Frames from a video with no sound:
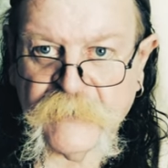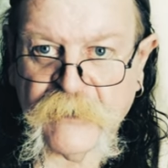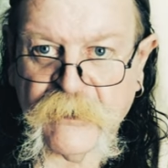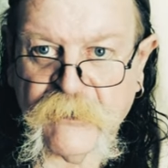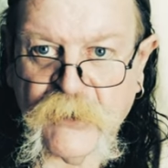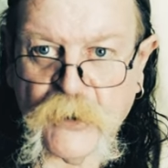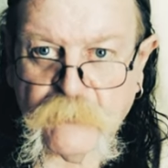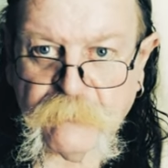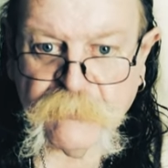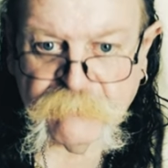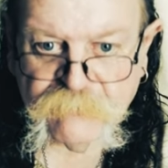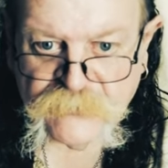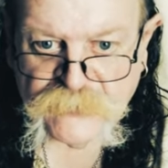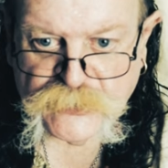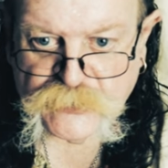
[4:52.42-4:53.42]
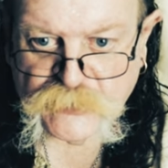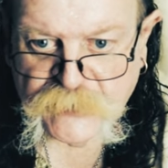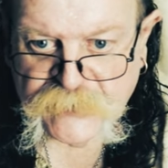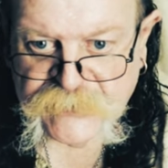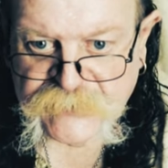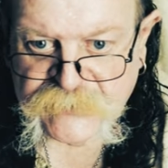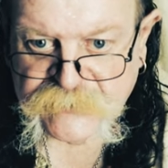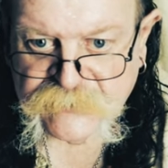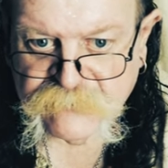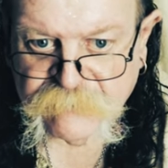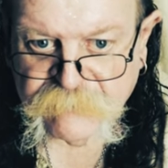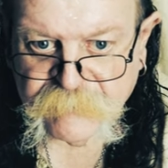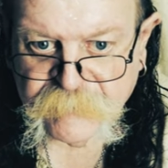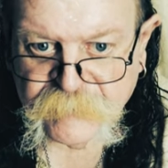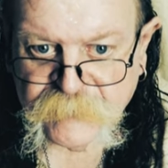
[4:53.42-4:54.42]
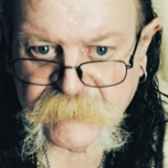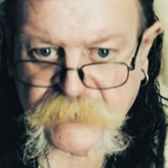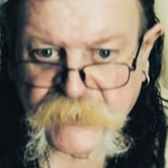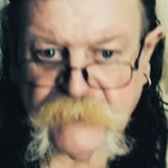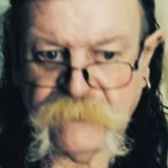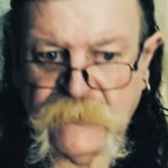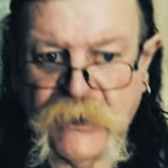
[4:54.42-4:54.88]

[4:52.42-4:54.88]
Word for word: I hope you've enjoyed it. If